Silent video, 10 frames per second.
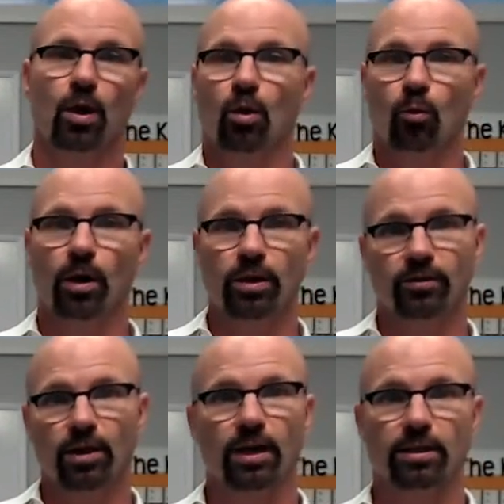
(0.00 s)
One is
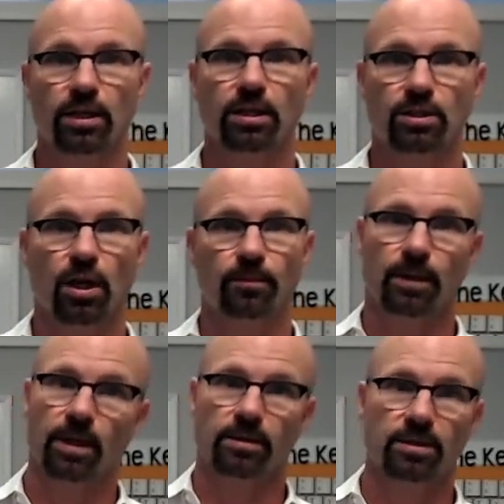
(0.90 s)
how to teach typing
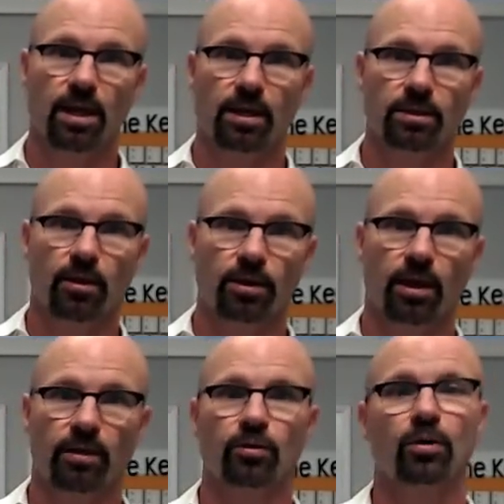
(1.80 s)
at the secondary
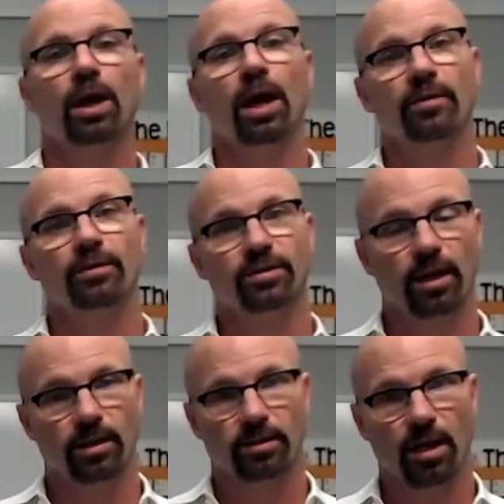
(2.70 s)
level, and the
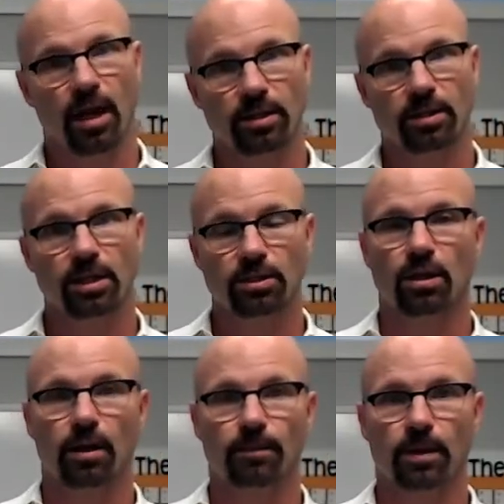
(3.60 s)
second is how to teach
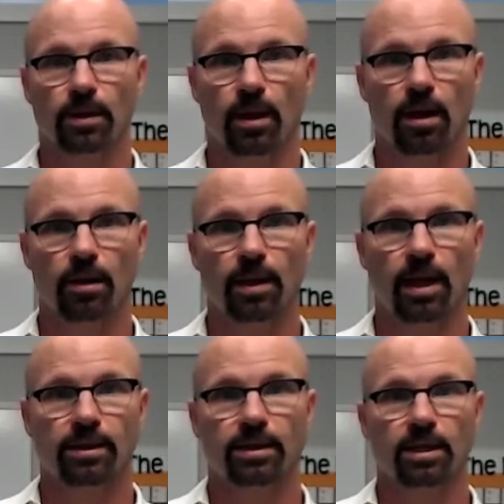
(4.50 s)
typing
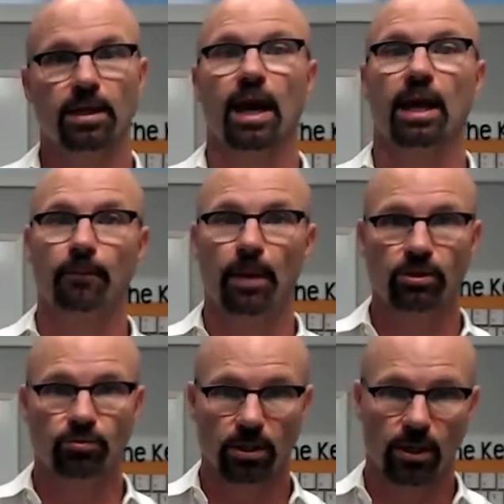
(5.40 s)
at the
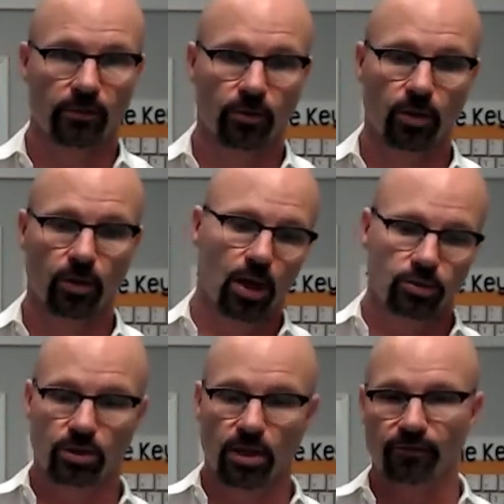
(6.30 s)
elementary level. So
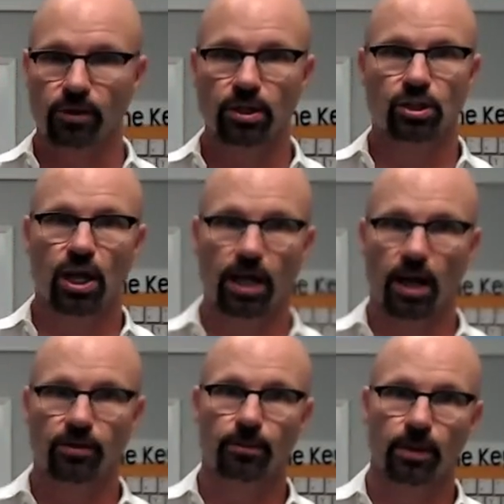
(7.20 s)
definitely check
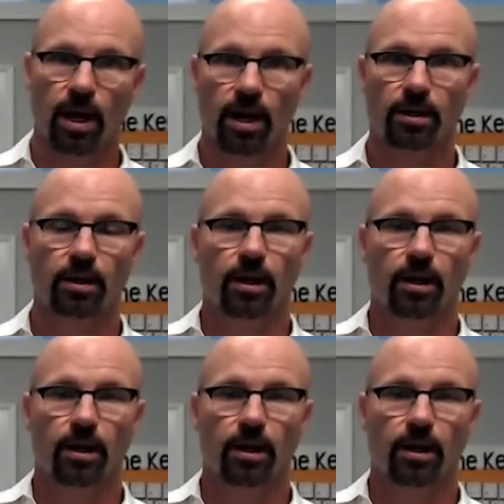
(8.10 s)
out the blog.